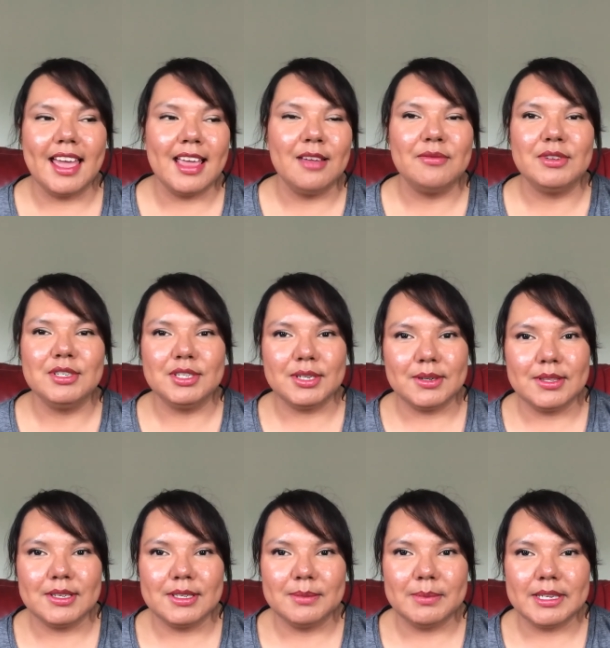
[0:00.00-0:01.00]
even showed
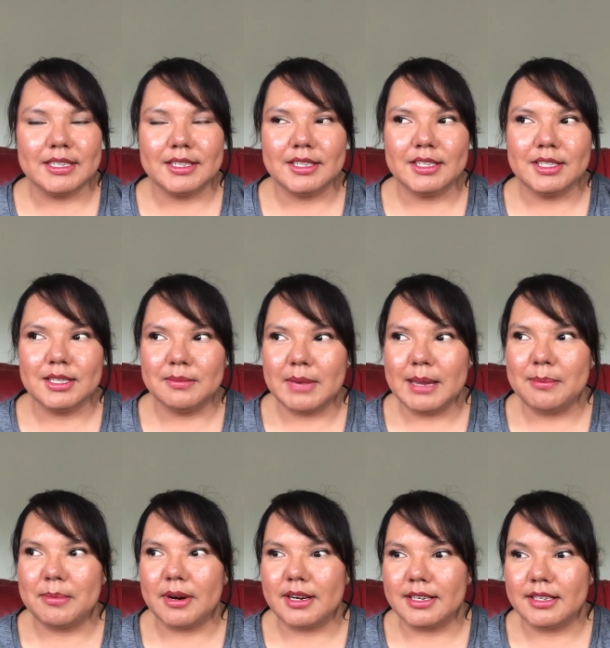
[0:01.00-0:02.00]
those pictures to my
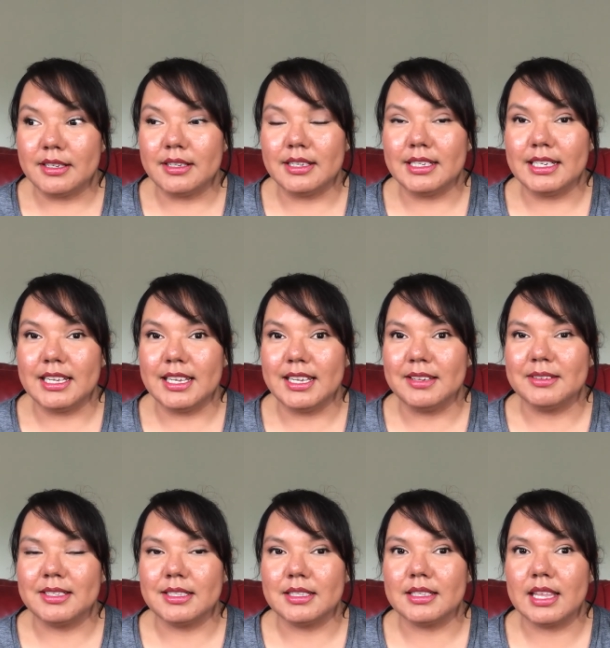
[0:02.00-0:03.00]
partner, and he
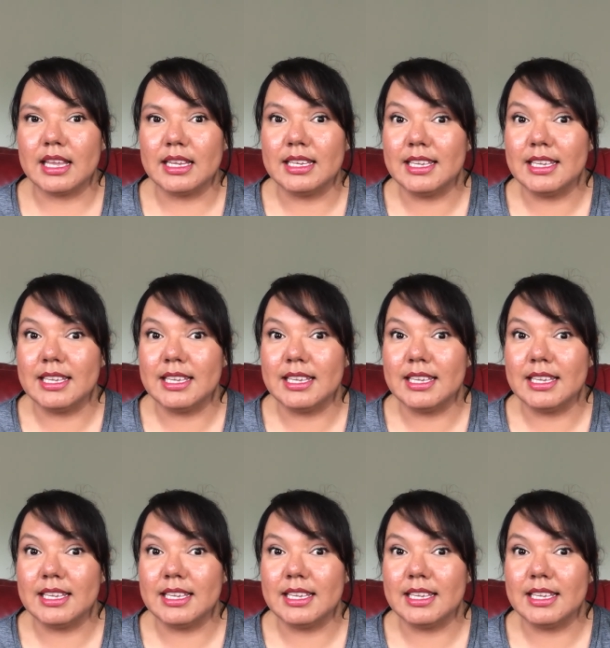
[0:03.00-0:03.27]
was like,